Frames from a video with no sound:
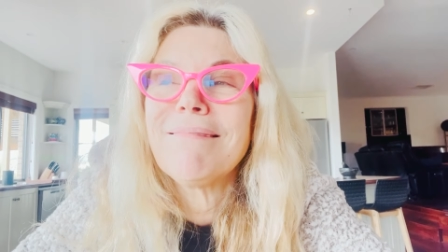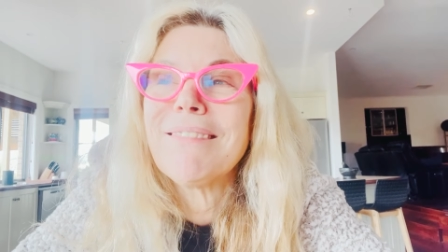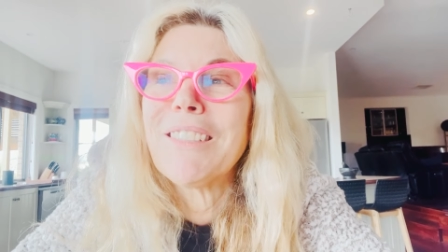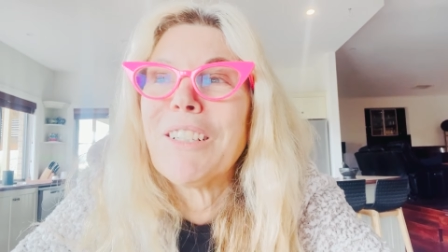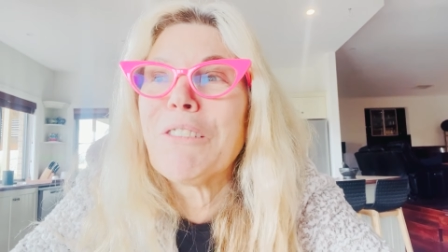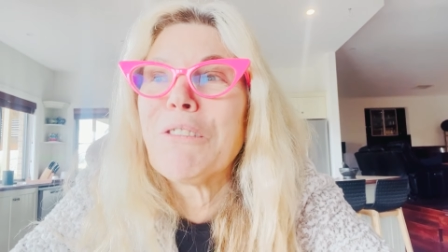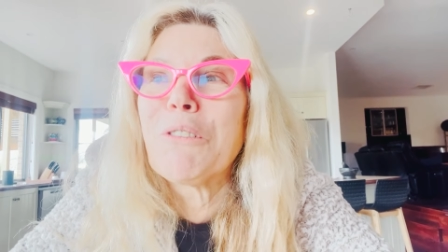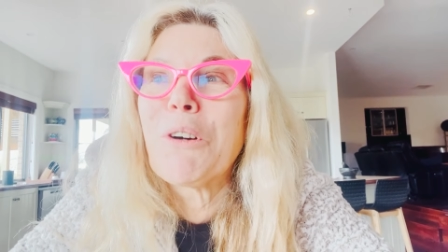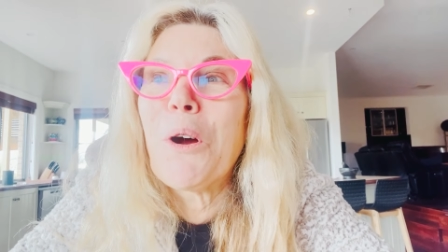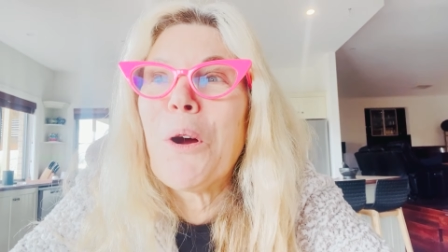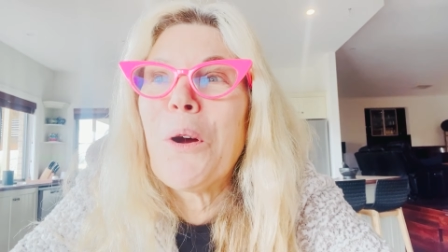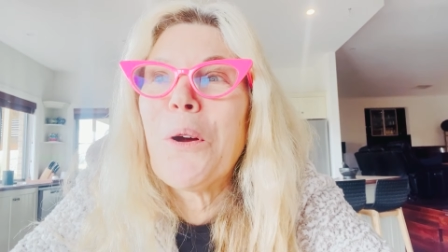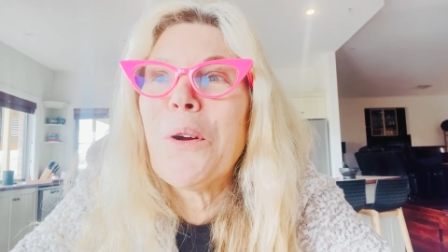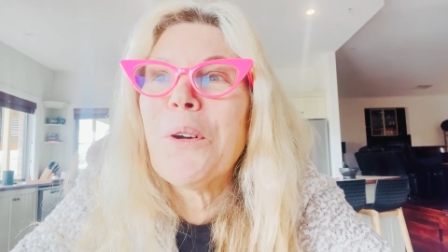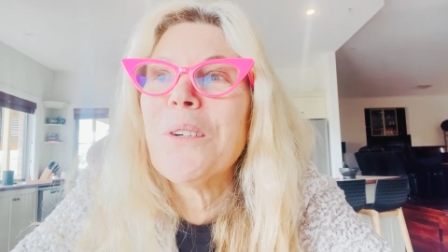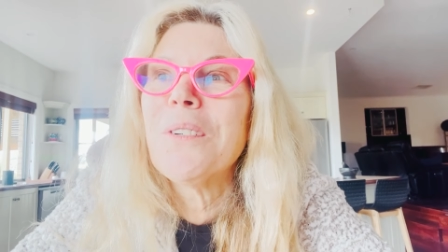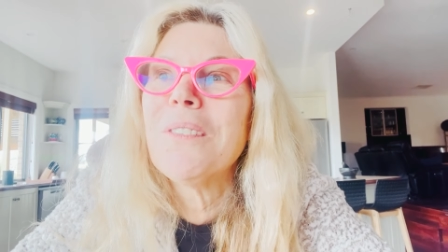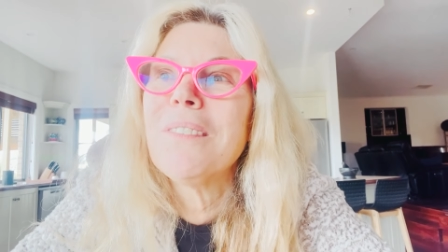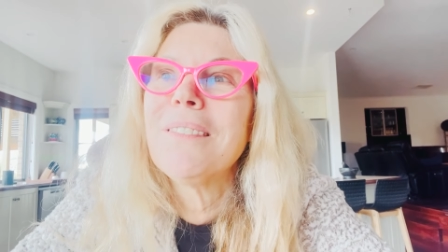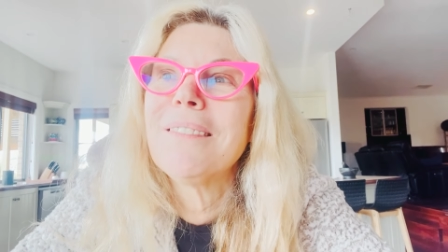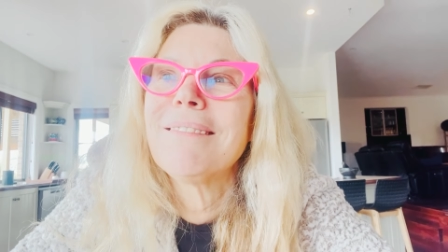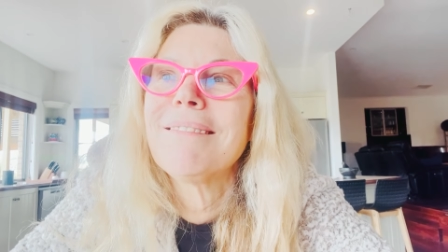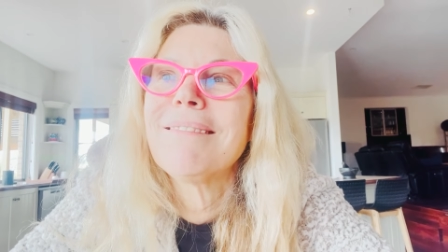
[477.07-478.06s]

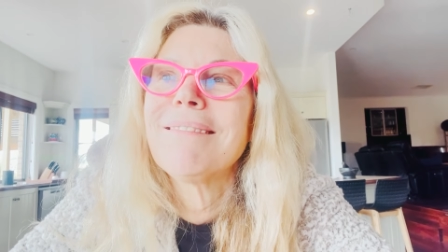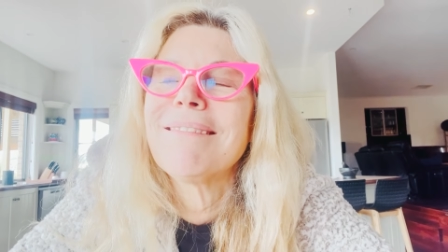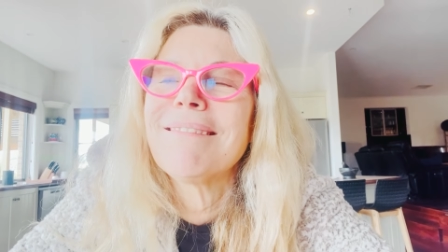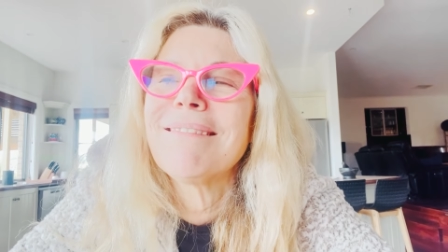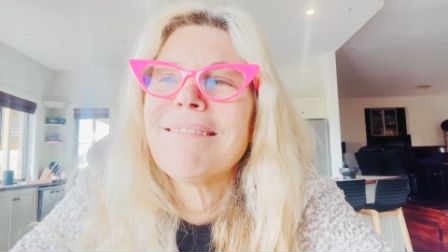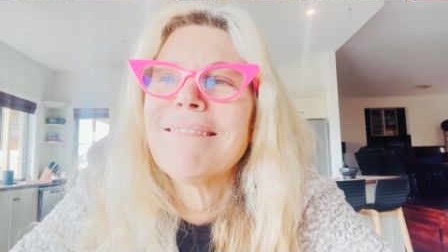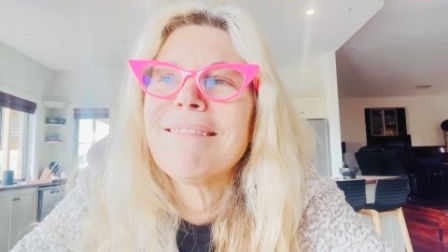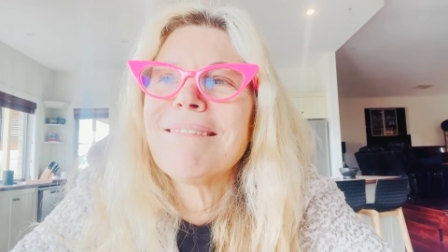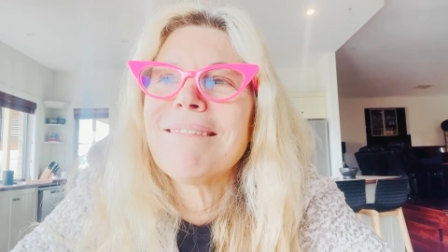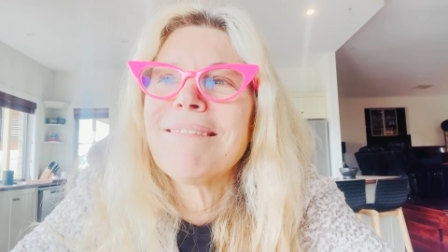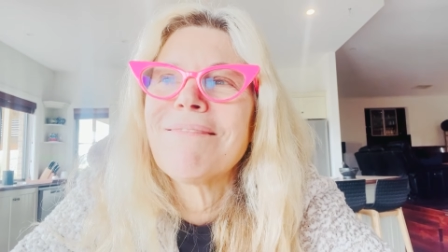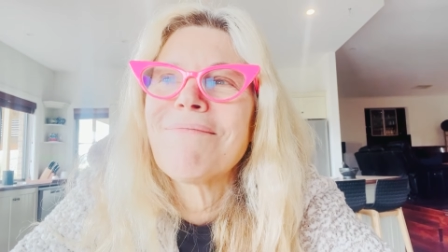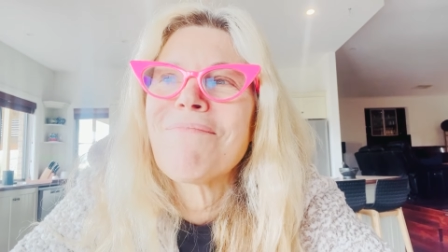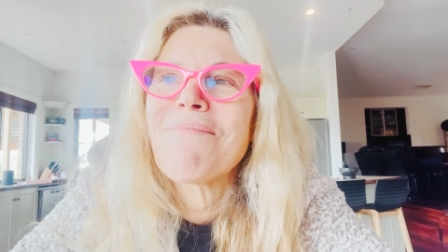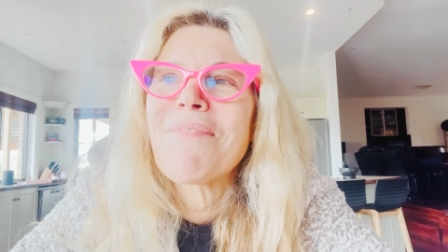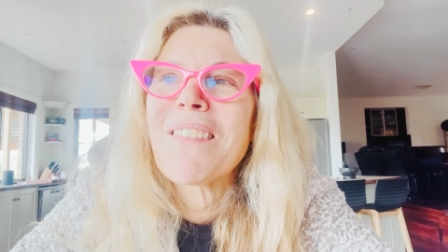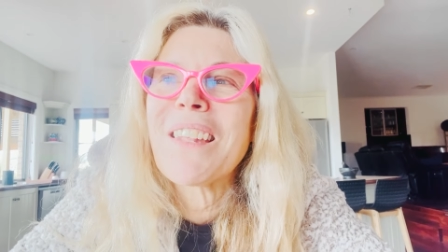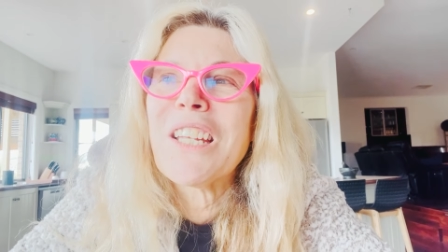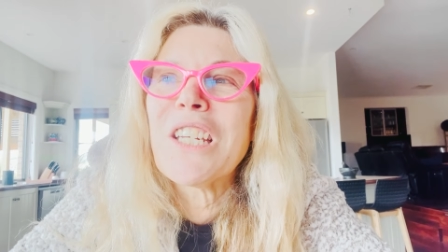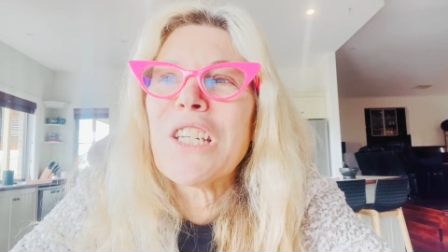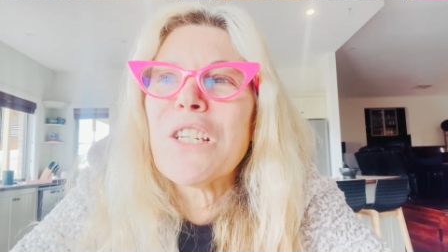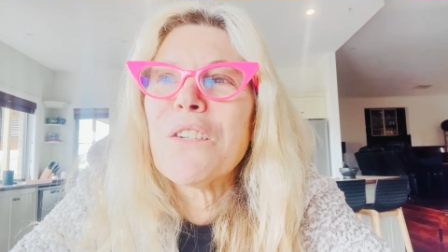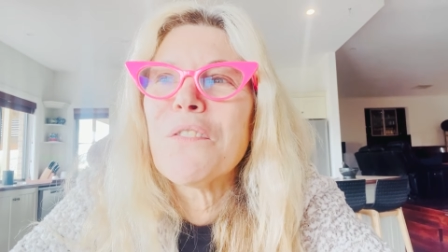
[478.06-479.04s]
grow,
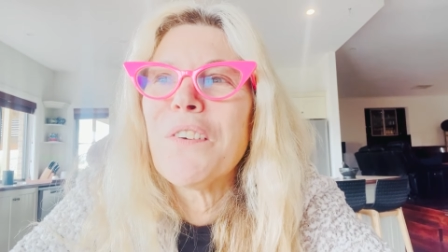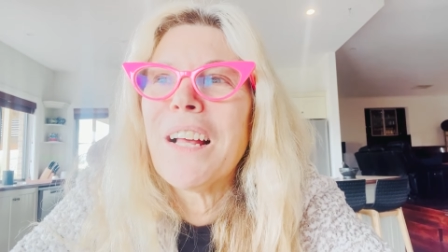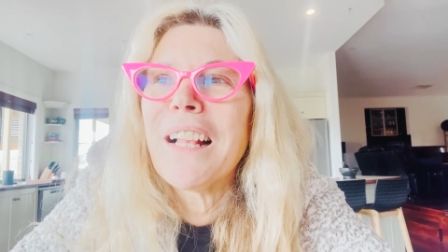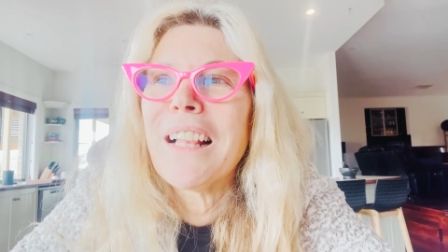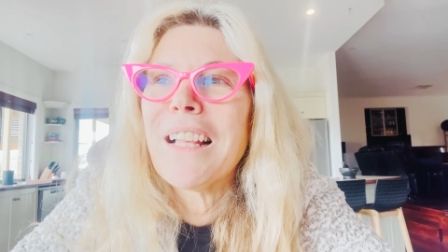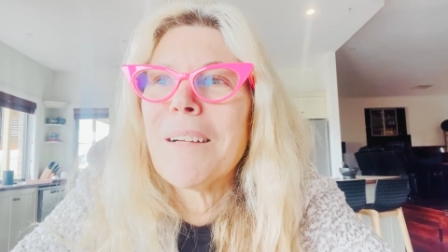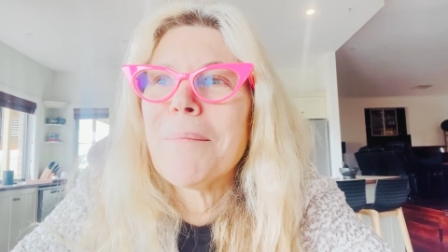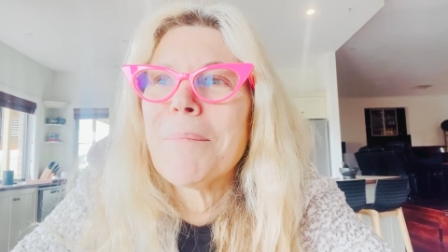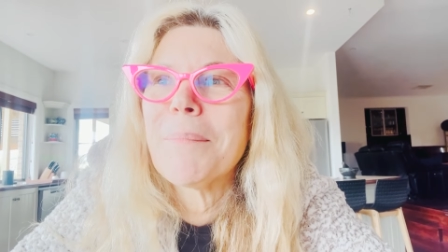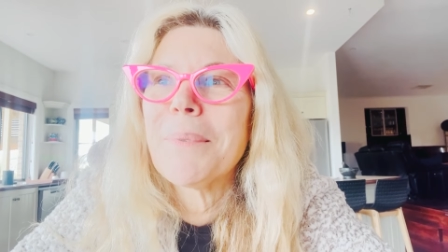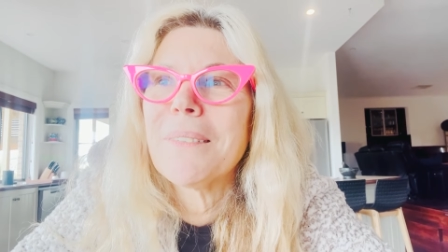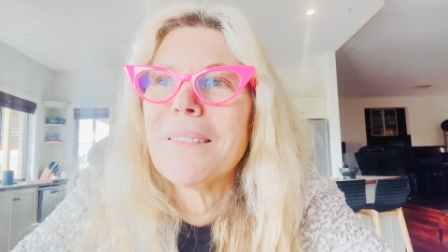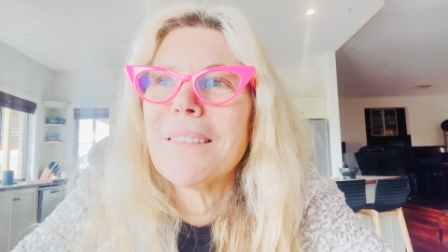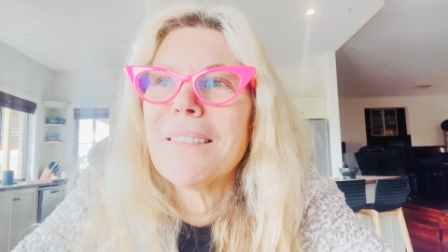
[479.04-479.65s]
develop,